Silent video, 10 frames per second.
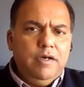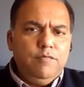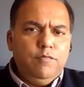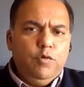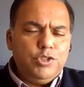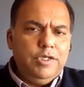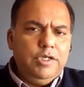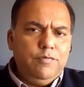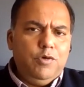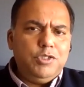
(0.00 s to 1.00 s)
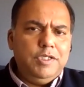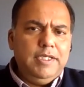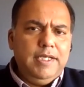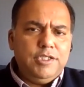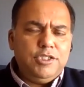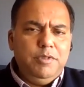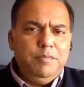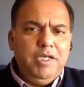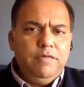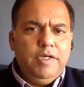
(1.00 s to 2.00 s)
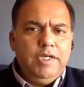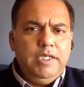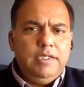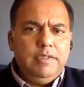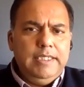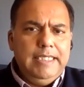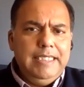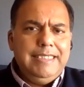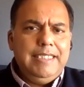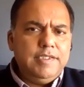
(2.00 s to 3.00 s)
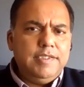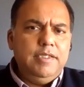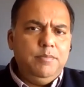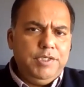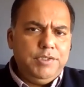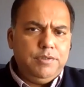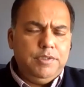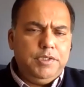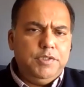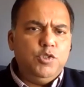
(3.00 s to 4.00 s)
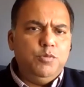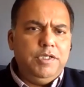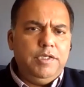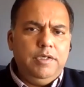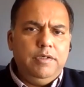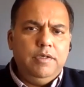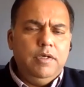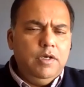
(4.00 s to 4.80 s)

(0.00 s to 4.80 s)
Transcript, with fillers: unfortunately or fortunately, has to be made very easy and seamless so that the consumer can